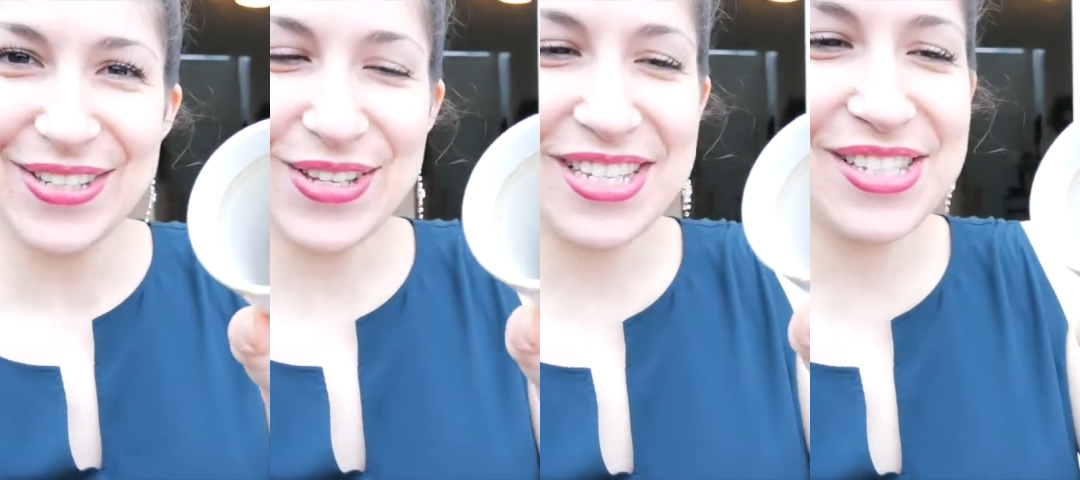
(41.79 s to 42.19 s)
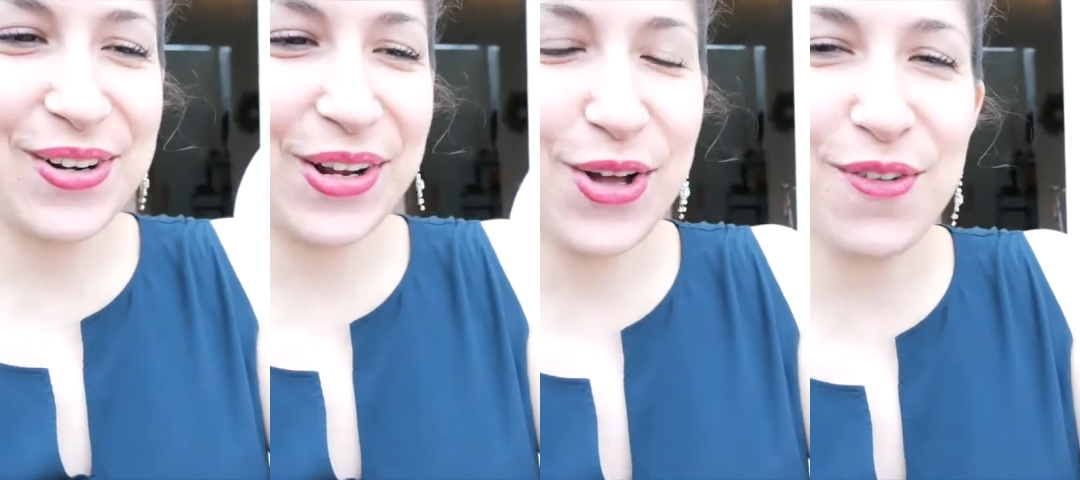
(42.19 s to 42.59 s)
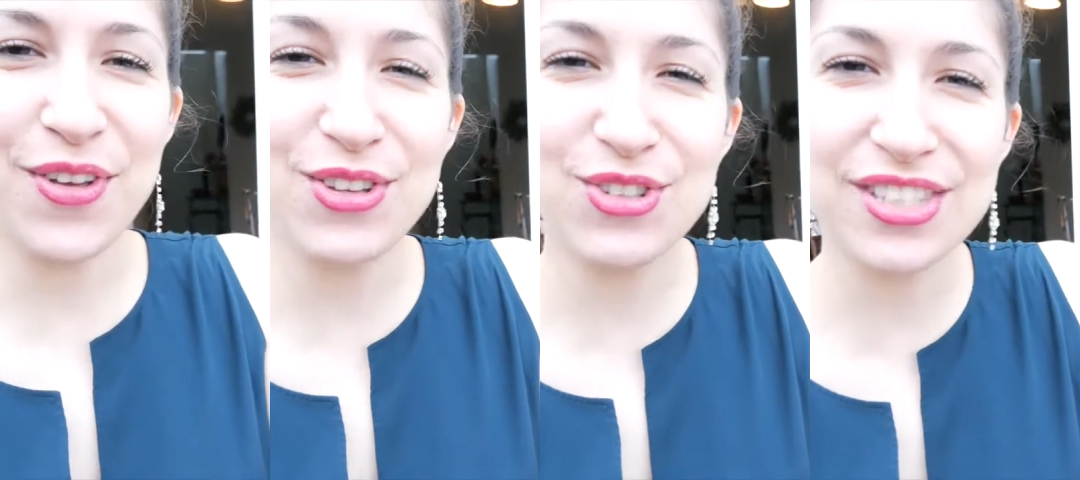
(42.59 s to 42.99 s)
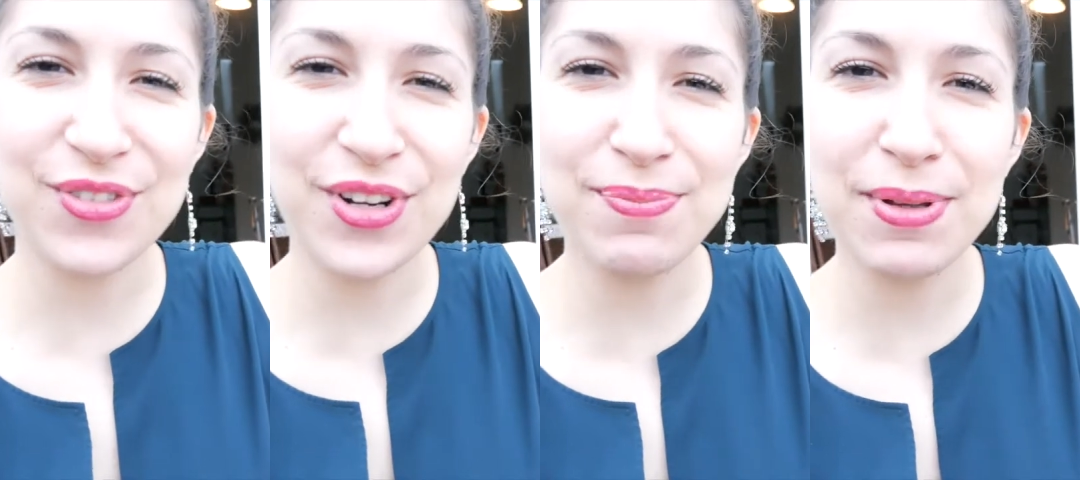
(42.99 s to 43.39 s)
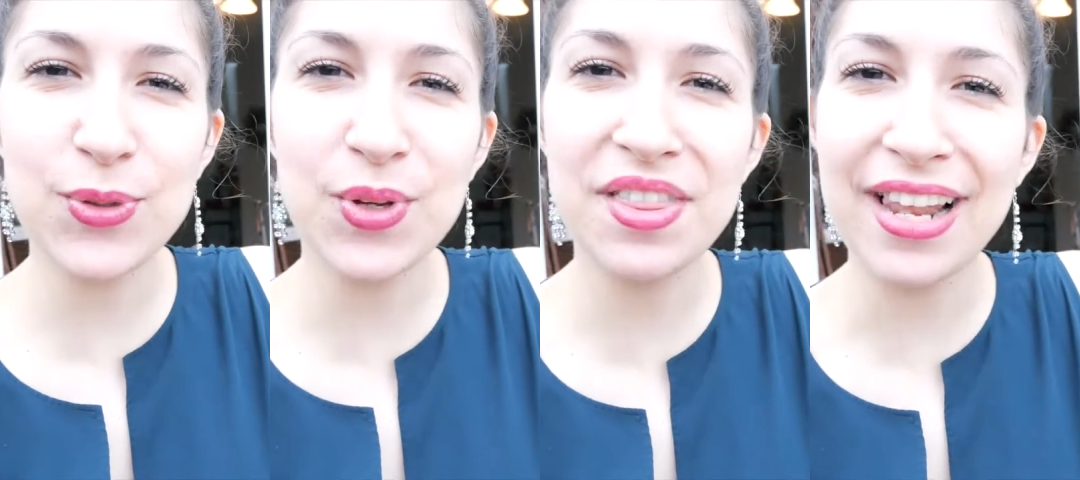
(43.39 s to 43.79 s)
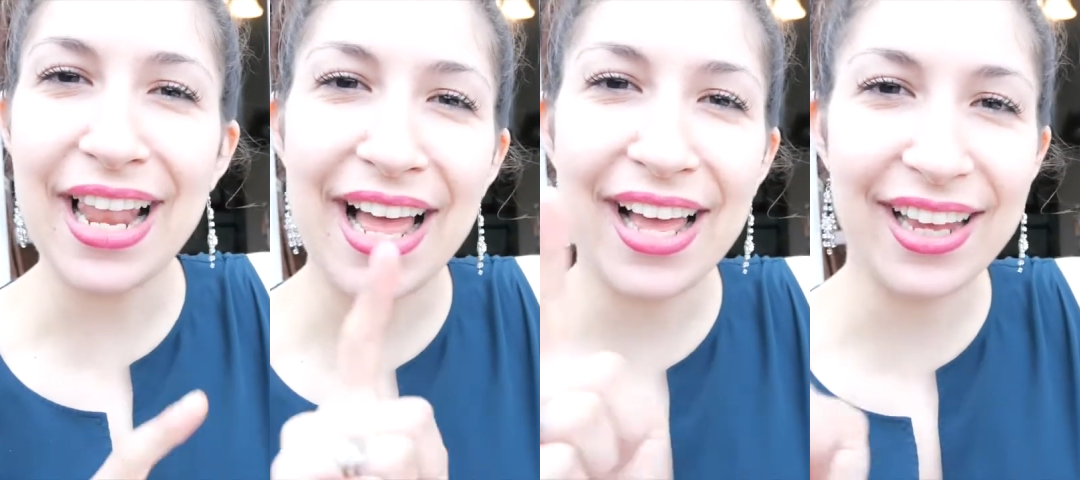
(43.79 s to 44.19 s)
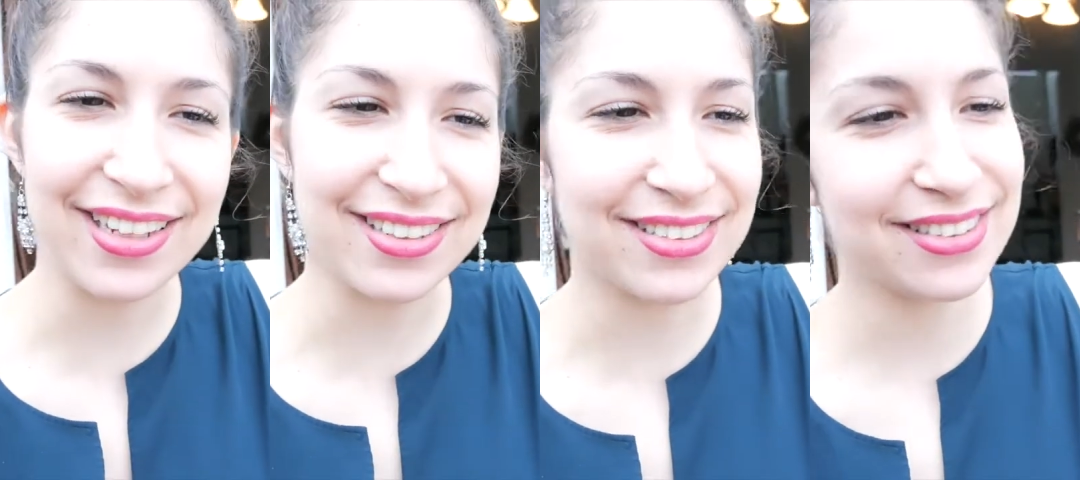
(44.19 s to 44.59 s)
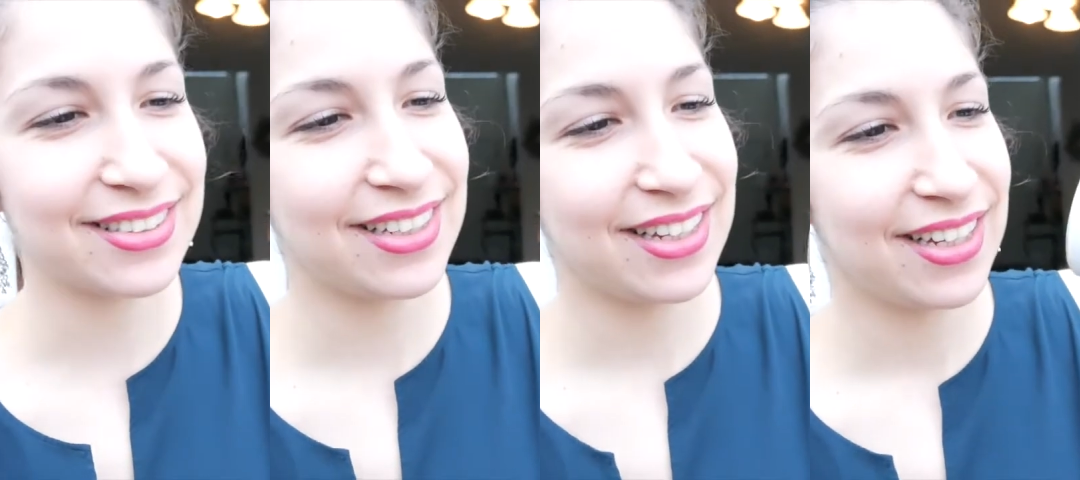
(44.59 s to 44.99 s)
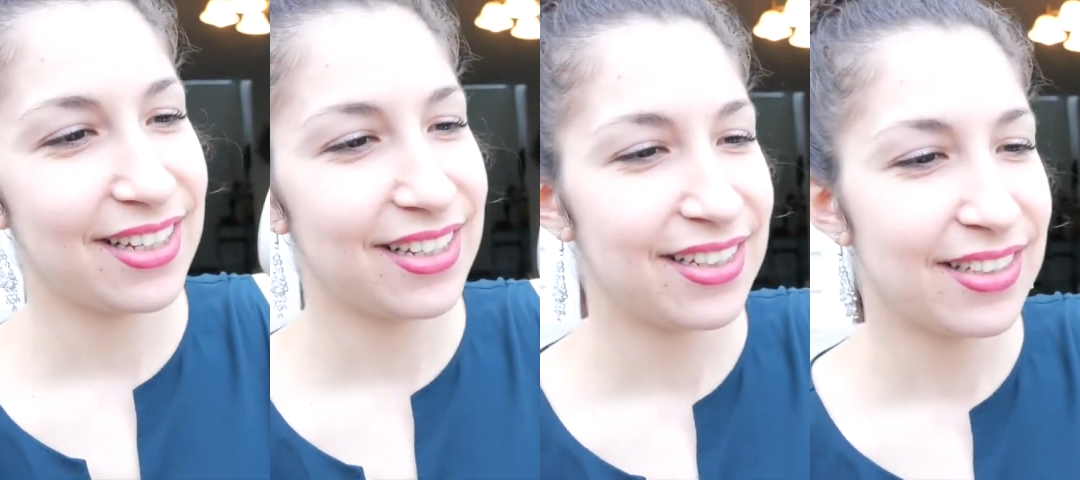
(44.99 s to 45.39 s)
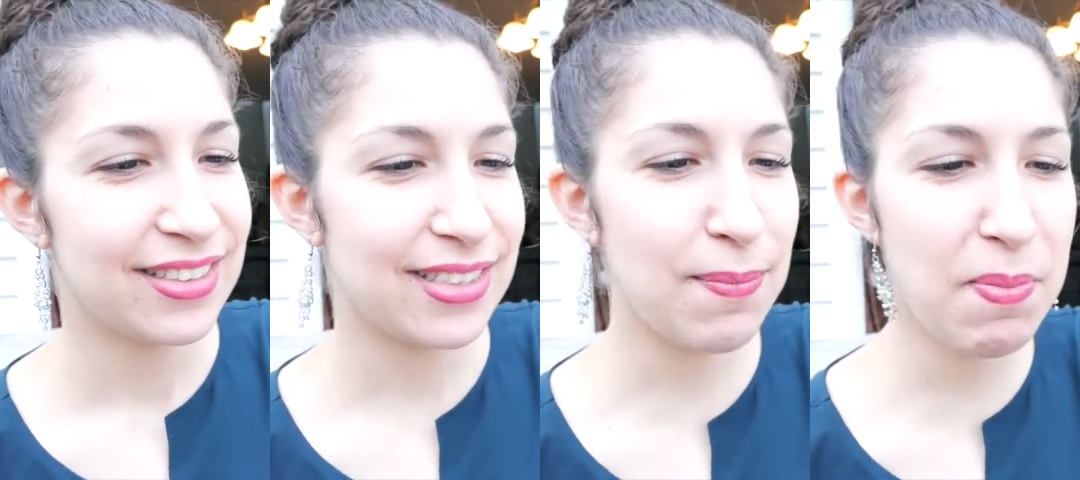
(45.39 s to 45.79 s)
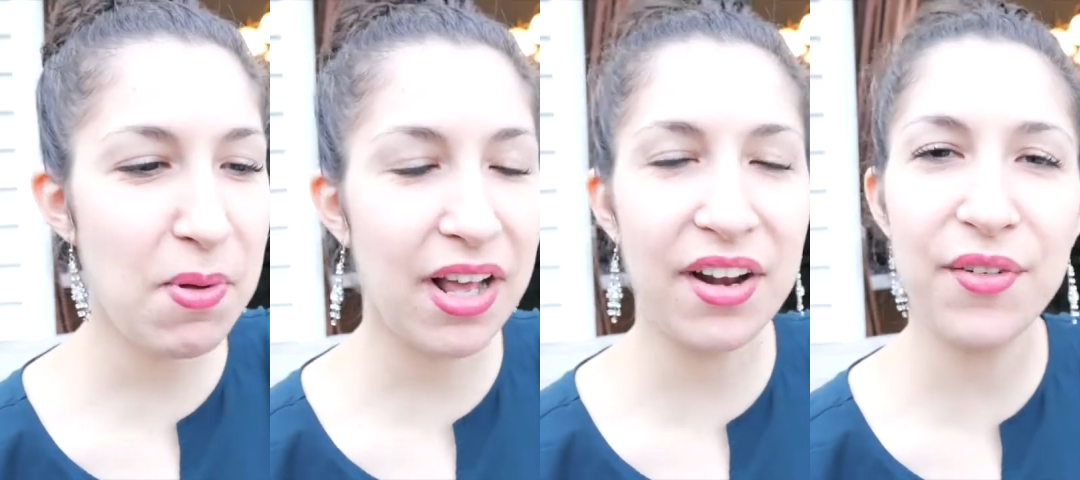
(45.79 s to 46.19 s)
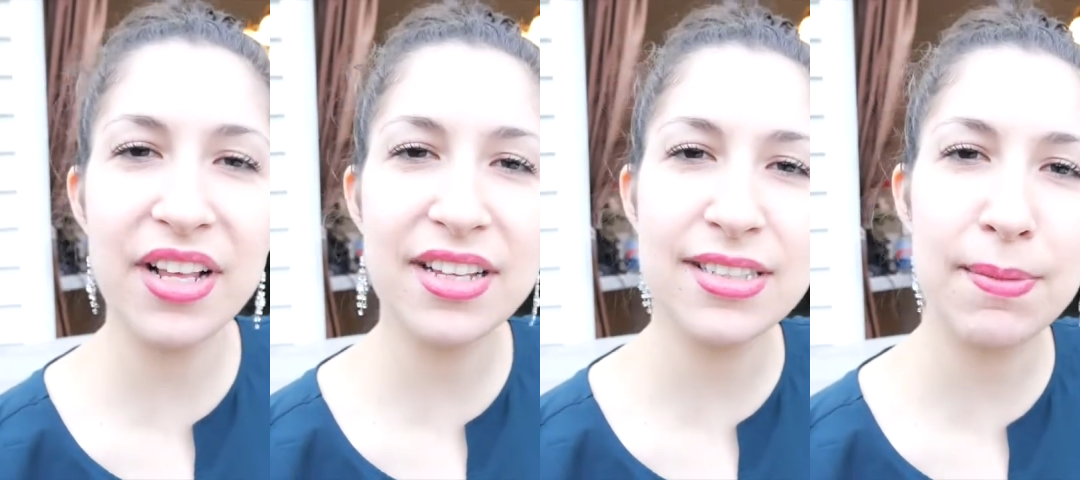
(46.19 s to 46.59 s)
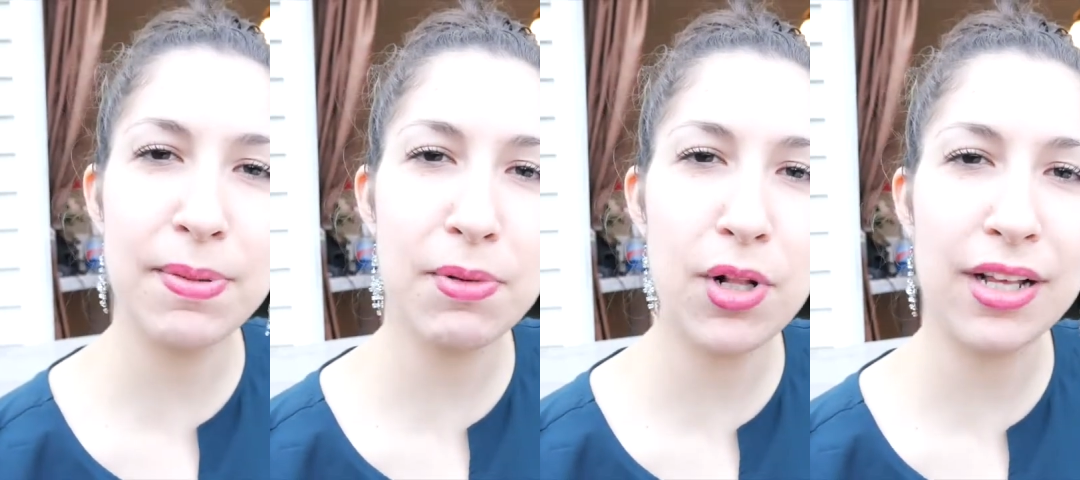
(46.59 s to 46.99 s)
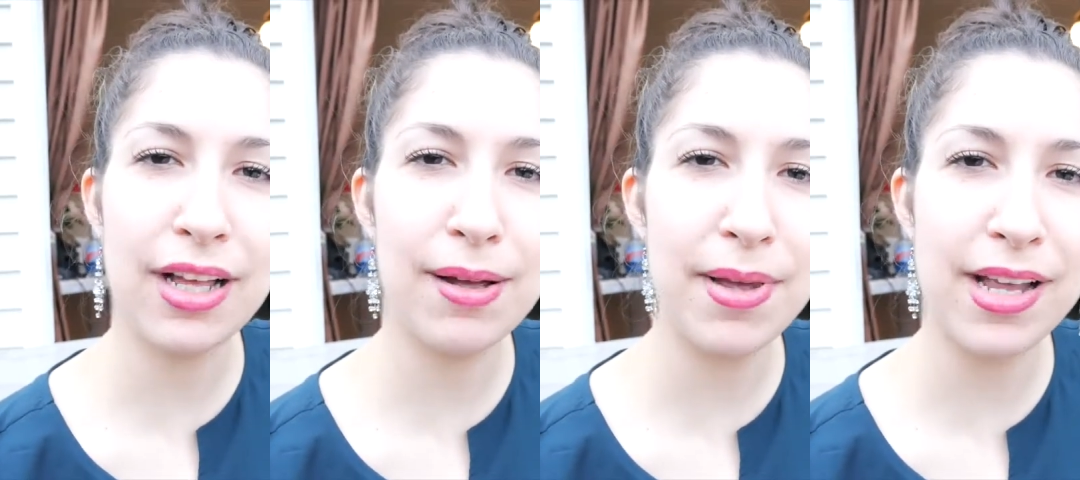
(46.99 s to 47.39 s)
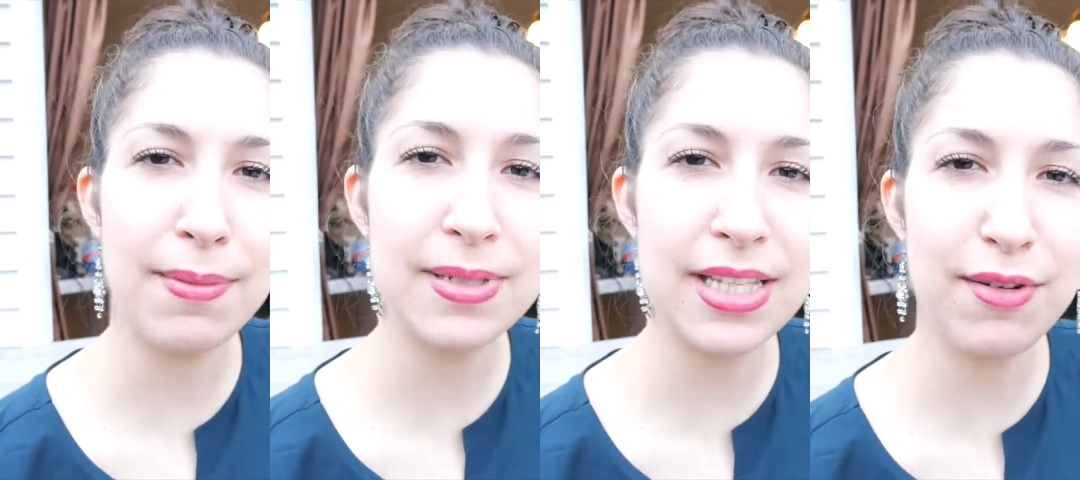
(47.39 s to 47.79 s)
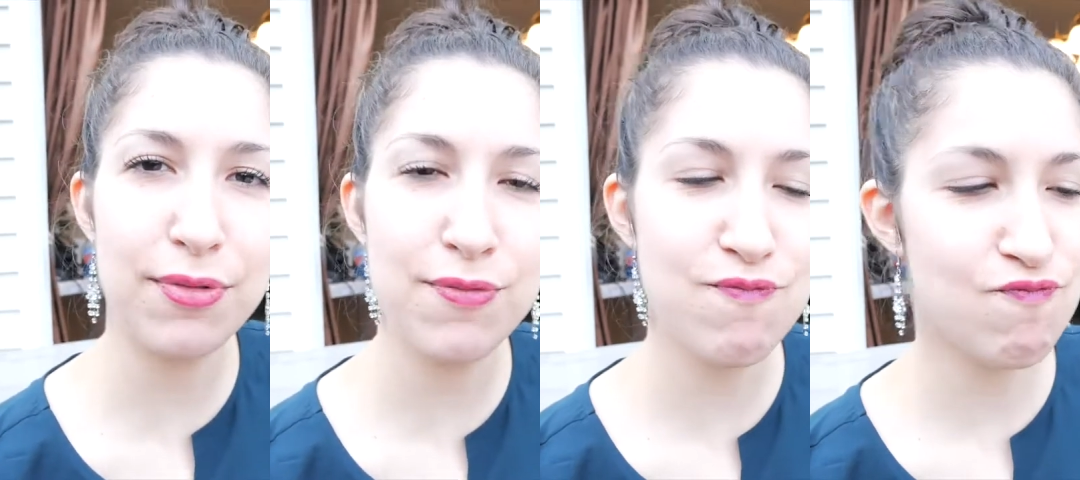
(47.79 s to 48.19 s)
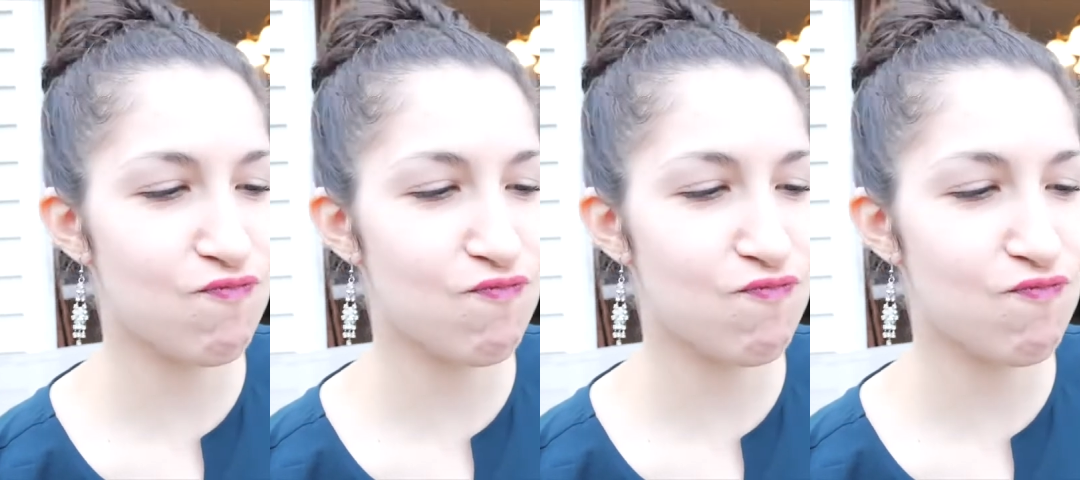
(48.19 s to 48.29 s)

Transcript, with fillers: So this is great coffee. You just read between the lines. Some people can read, some people can make up stuff.